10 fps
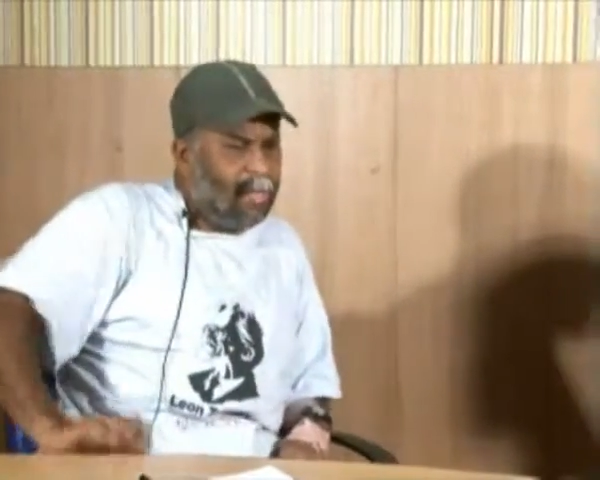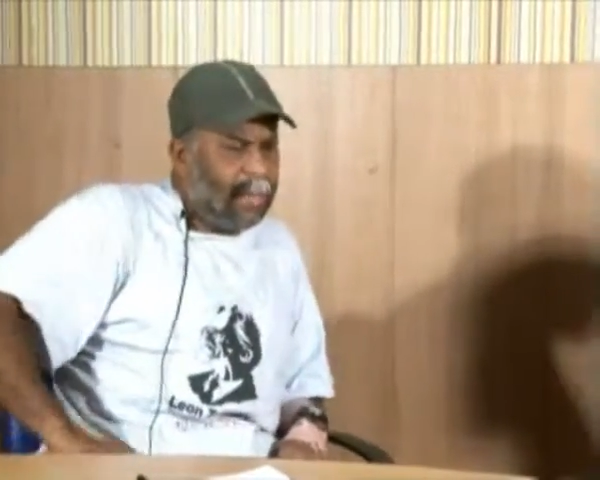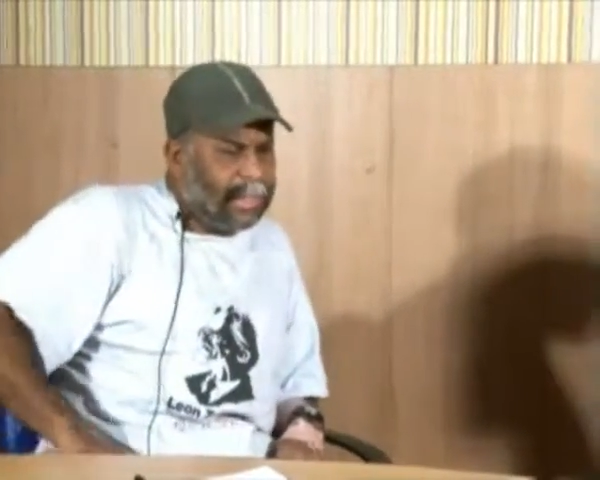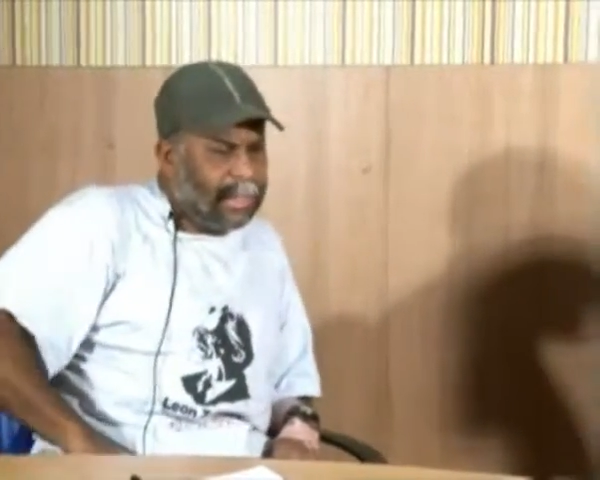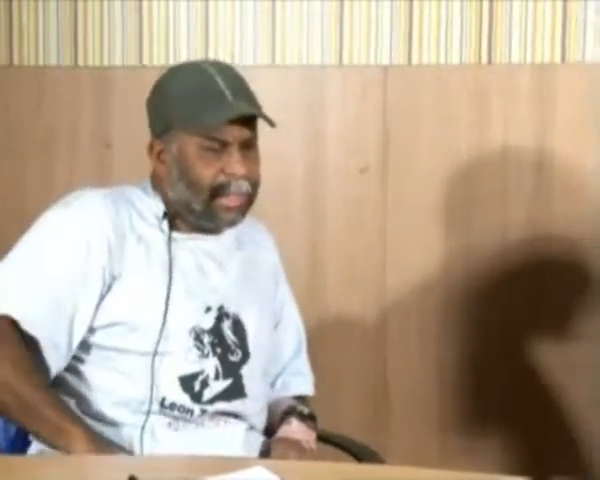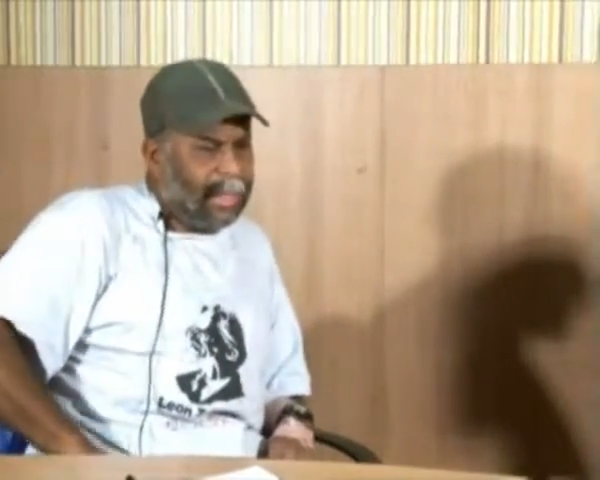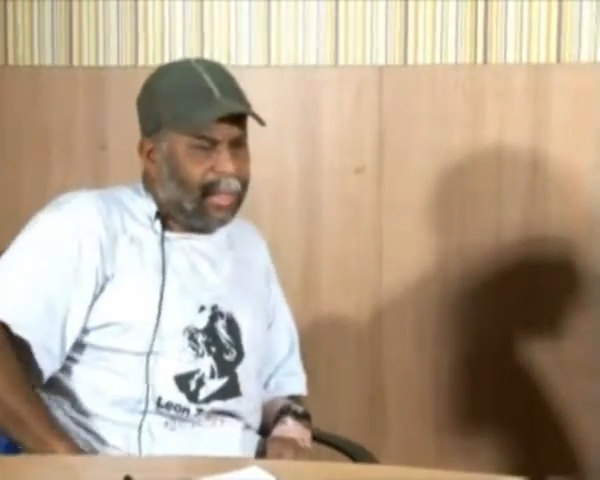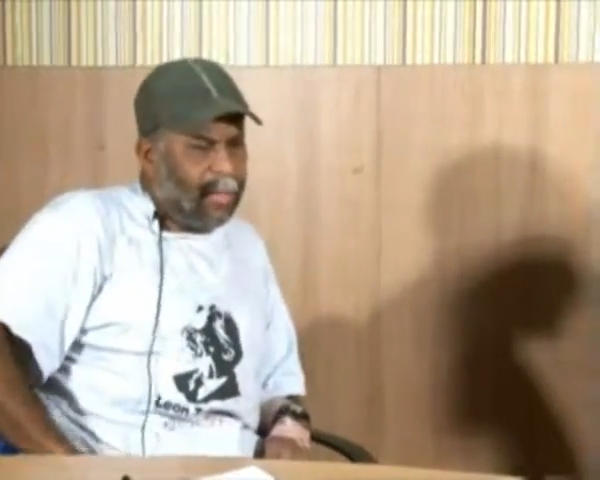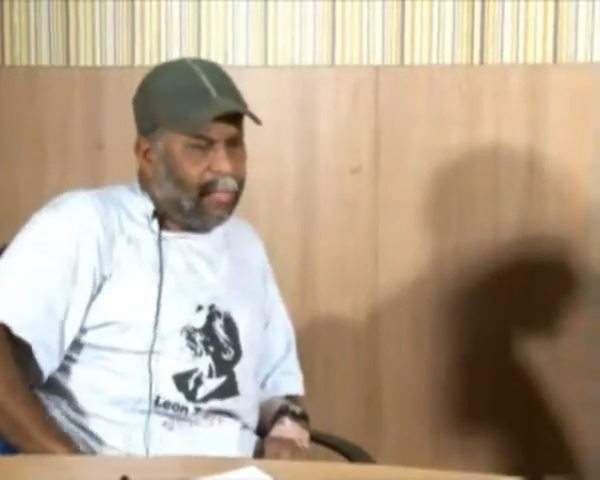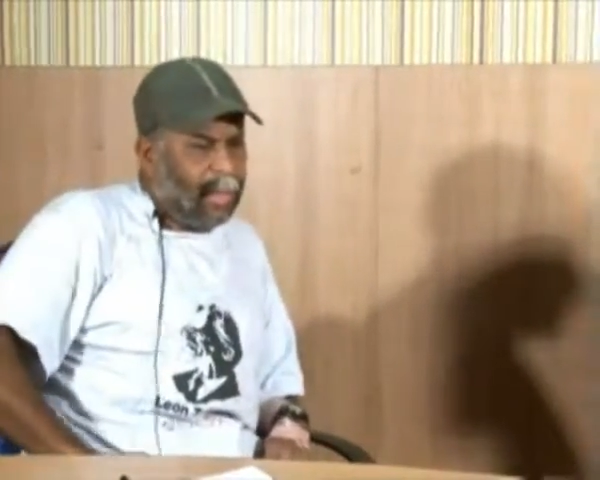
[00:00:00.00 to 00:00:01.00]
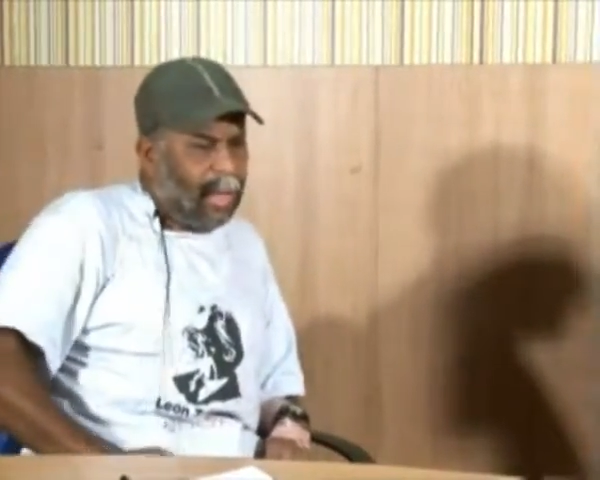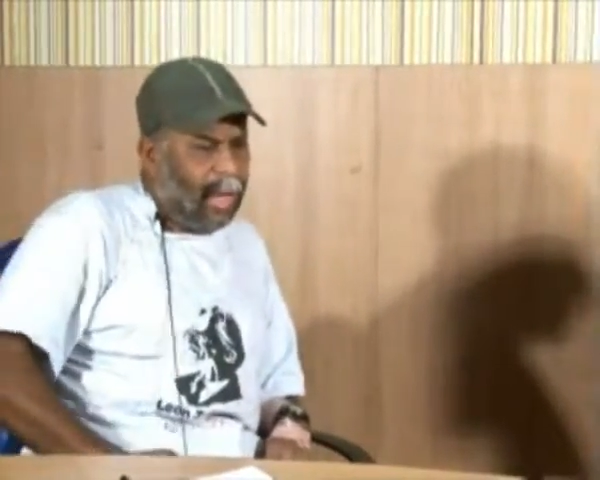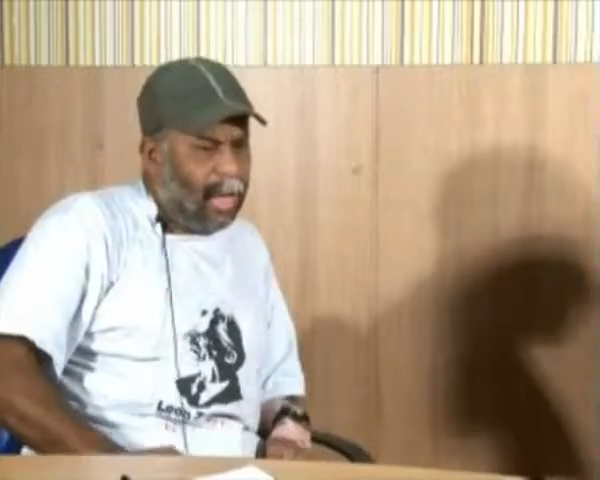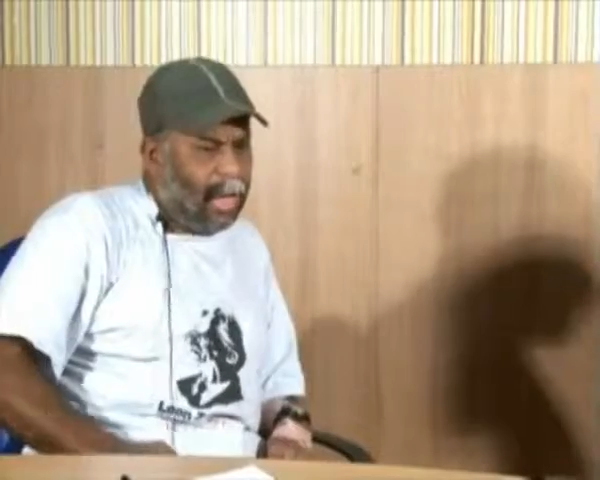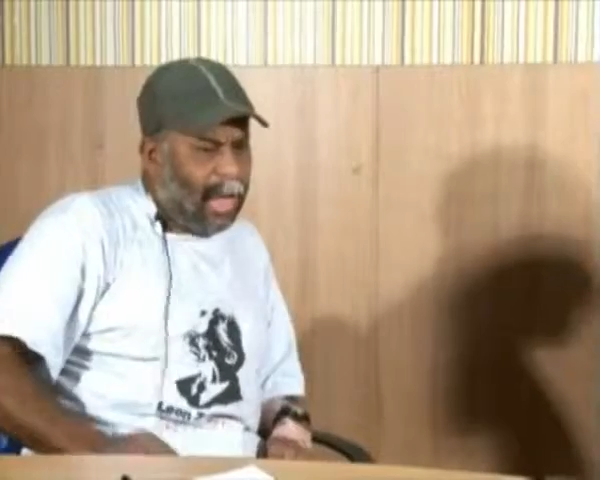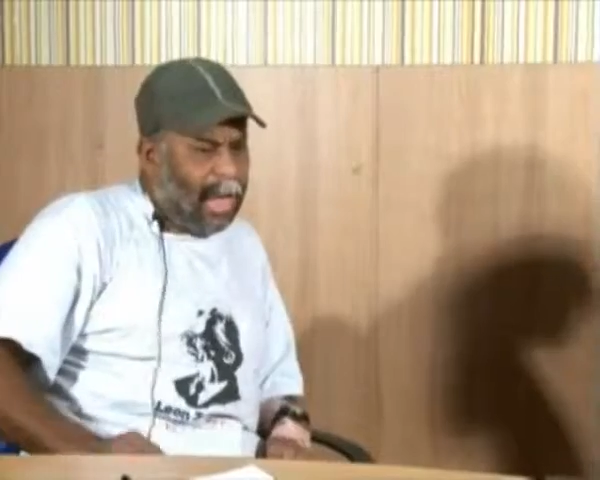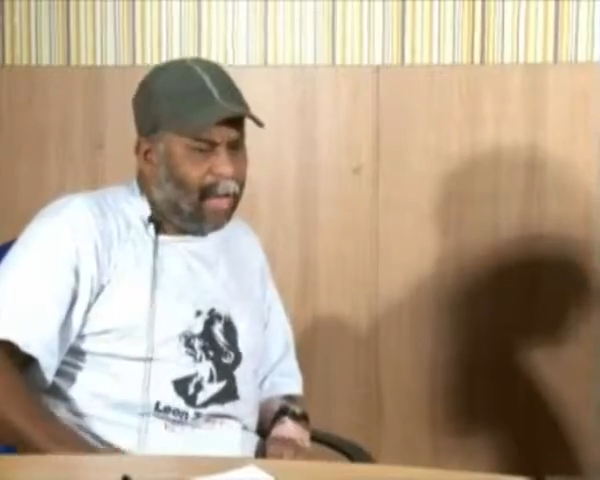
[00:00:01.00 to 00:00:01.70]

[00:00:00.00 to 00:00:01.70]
but I